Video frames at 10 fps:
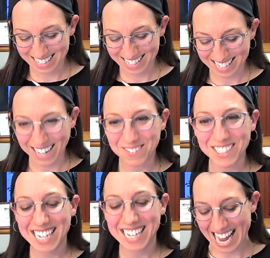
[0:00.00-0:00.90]
I want
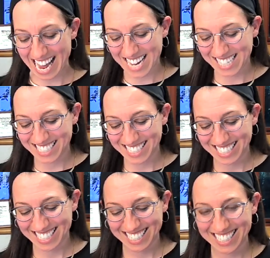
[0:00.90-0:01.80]
to end
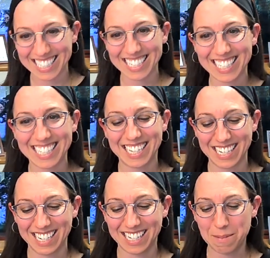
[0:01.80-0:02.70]

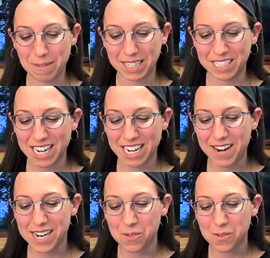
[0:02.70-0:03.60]
by
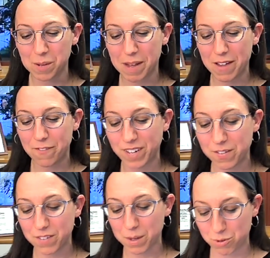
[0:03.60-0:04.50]
sharing one of my
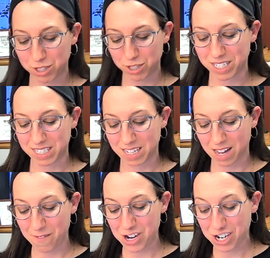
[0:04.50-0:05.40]
favorite portraits
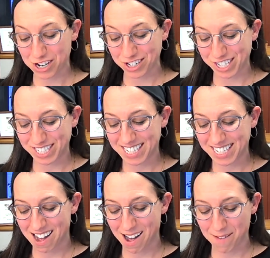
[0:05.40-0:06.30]
of a good,
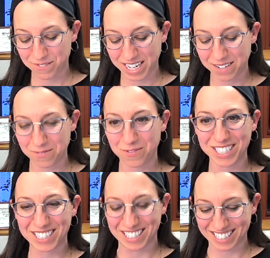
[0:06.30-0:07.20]
confident reader.